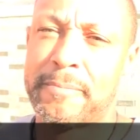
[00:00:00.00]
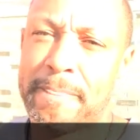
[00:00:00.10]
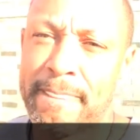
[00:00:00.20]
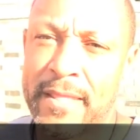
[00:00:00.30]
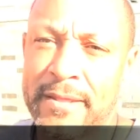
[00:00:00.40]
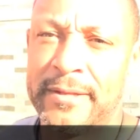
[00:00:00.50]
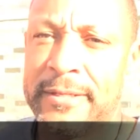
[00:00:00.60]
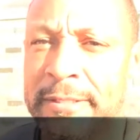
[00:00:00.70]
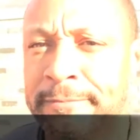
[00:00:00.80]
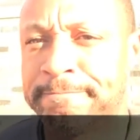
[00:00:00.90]
You mentioned those
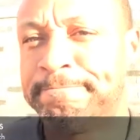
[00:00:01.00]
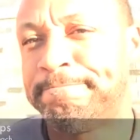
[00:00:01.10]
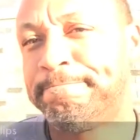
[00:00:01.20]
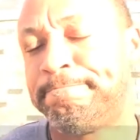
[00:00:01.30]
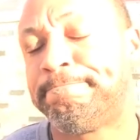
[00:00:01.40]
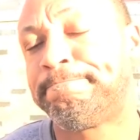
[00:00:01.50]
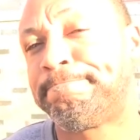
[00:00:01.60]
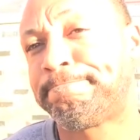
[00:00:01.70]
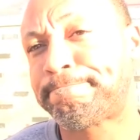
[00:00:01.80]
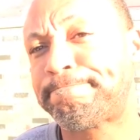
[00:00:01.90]
drop balls. Is that a
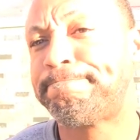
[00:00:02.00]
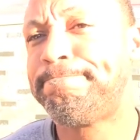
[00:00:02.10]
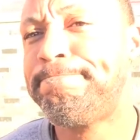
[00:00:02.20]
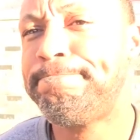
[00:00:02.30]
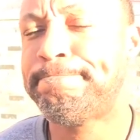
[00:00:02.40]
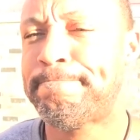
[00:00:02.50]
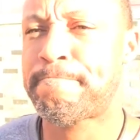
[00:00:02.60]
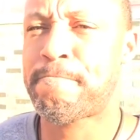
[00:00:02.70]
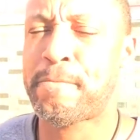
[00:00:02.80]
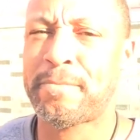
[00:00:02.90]
concentration thing, or
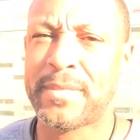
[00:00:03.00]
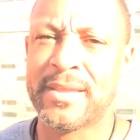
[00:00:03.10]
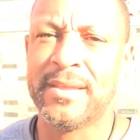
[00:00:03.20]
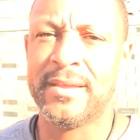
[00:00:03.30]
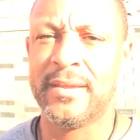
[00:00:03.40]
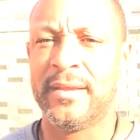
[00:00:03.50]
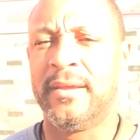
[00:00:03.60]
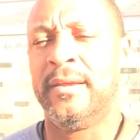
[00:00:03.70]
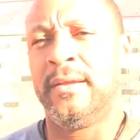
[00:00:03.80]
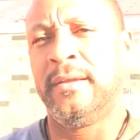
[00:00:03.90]
is that just a
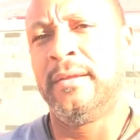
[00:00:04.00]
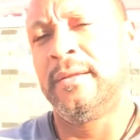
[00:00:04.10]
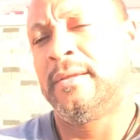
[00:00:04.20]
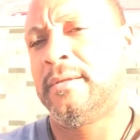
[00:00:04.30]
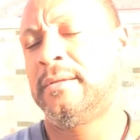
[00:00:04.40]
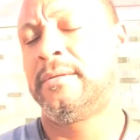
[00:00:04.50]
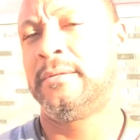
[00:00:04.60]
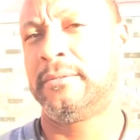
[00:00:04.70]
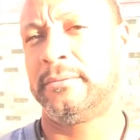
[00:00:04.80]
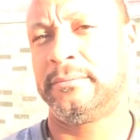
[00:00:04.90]
matter of
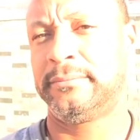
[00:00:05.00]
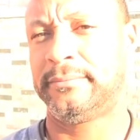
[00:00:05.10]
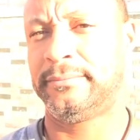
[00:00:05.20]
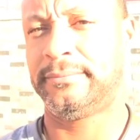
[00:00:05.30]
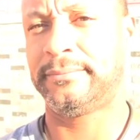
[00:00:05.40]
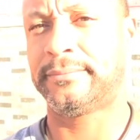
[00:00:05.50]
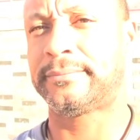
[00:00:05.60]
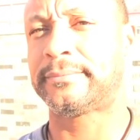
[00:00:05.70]
not quite ironed out